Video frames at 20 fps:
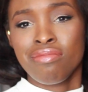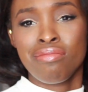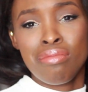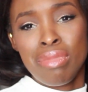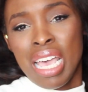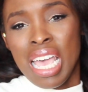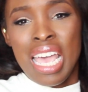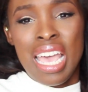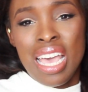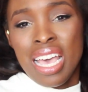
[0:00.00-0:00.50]

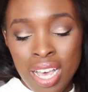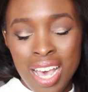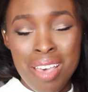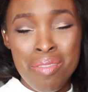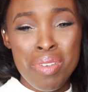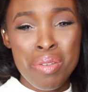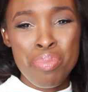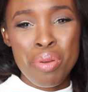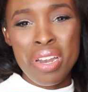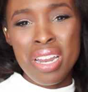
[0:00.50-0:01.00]
meh.
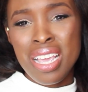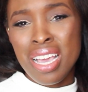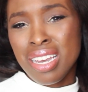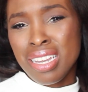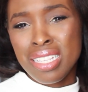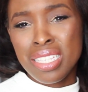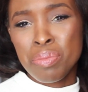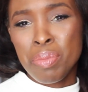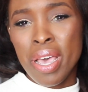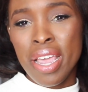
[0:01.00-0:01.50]
I've been pretty
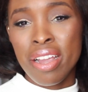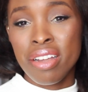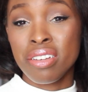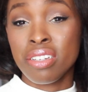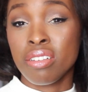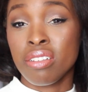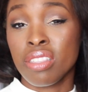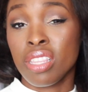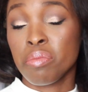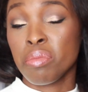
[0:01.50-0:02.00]

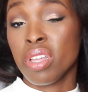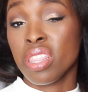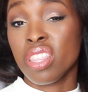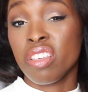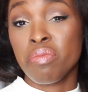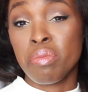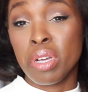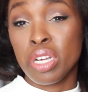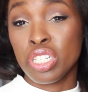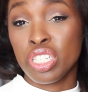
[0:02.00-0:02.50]
uninspired during the
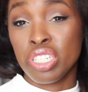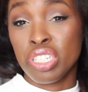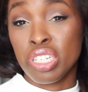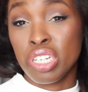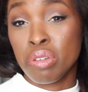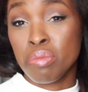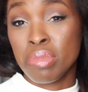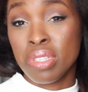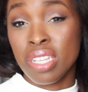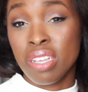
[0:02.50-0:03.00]
month of March in
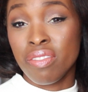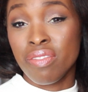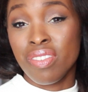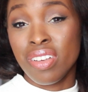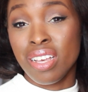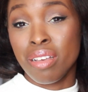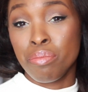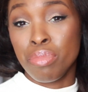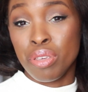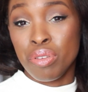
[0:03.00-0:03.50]
terms
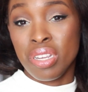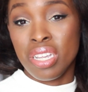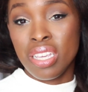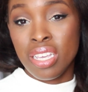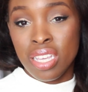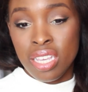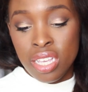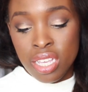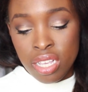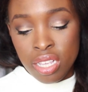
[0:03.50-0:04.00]
of uh,
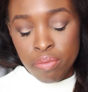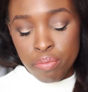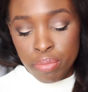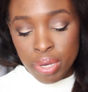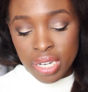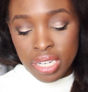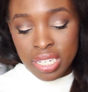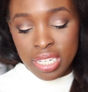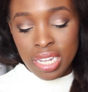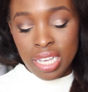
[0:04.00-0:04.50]
beauty.
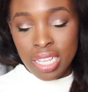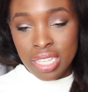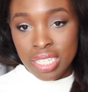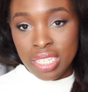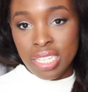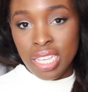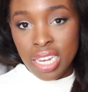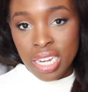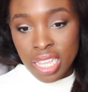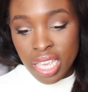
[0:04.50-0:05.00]
But uh,
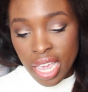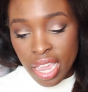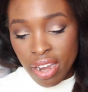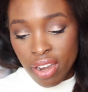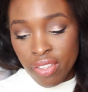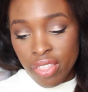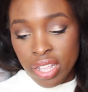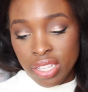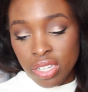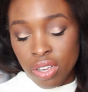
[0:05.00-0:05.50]

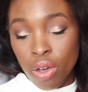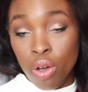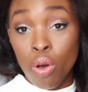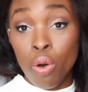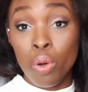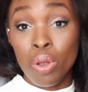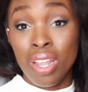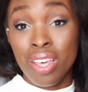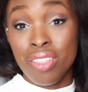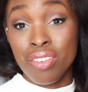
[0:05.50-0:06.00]
skincare, that's a
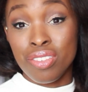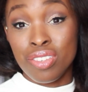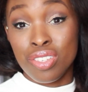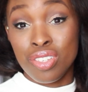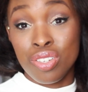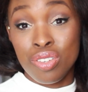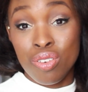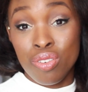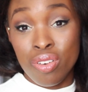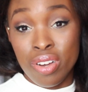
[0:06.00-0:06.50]
whole other
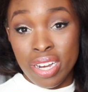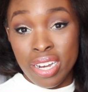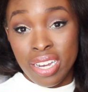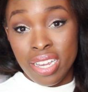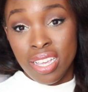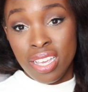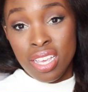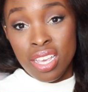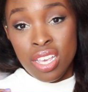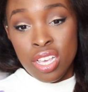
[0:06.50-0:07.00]

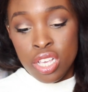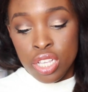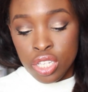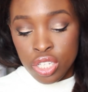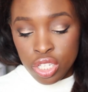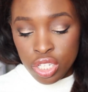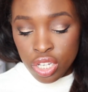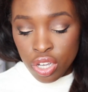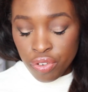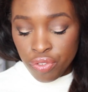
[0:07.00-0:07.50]
story.
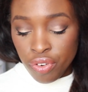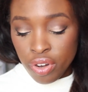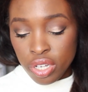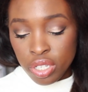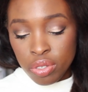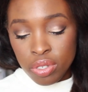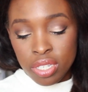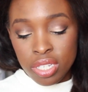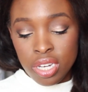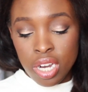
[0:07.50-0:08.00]
So
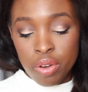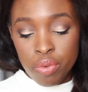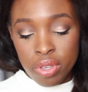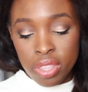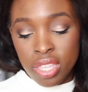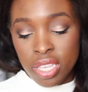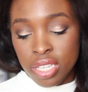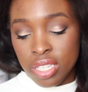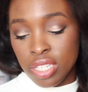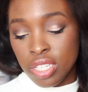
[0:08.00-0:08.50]
first we'll start
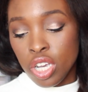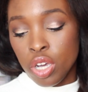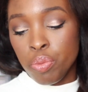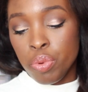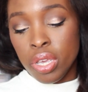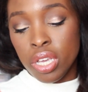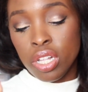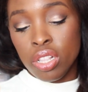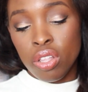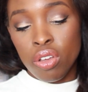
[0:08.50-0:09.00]
with this
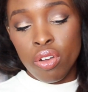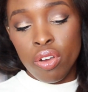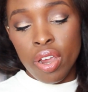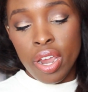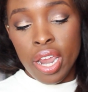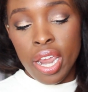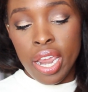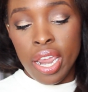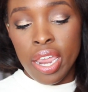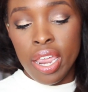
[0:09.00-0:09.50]
Soap and
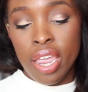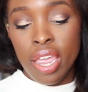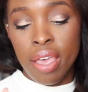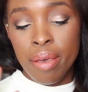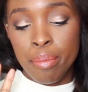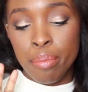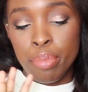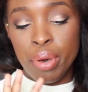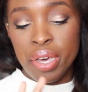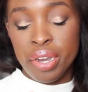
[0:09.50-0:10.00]
Glory
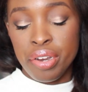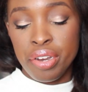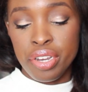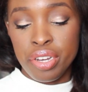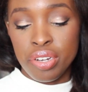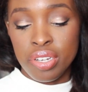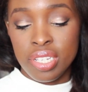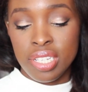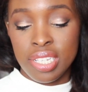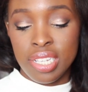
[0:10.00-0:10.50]
Butter
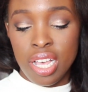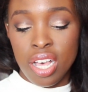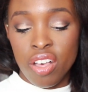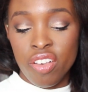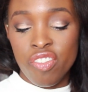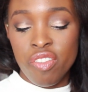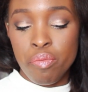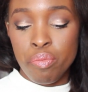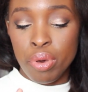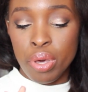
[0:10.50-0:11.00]

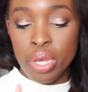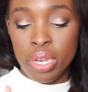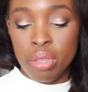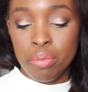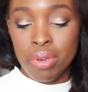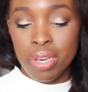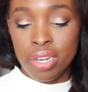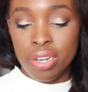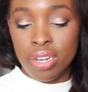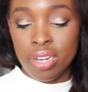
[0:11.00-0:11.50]
Yourself
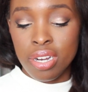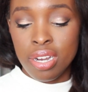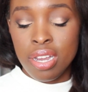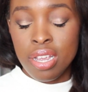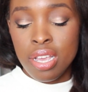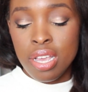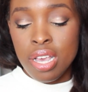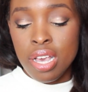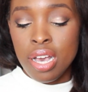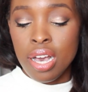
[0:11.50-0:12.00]
Body Butter.
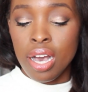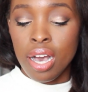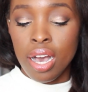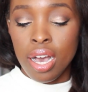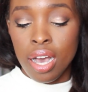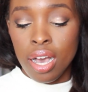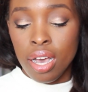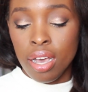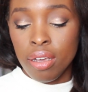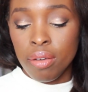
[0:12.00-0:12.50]

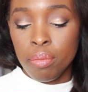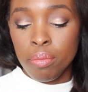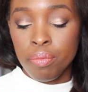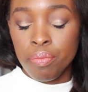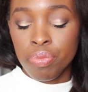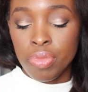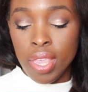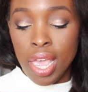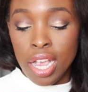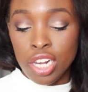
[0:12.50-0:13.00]
Um,
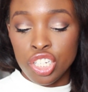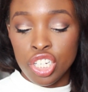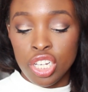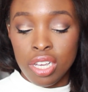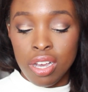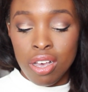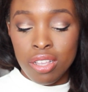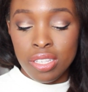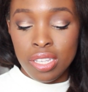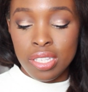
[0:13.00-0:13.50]

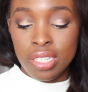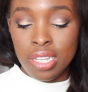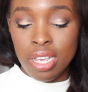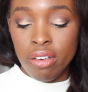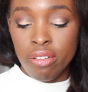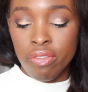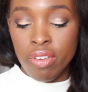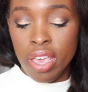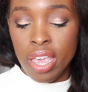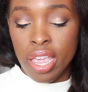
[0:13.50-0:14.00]
actually calls
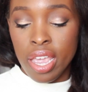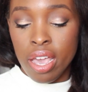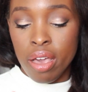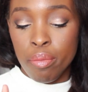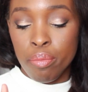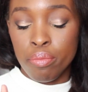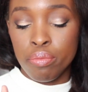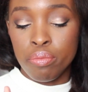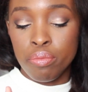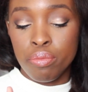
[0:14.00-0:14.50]
itself a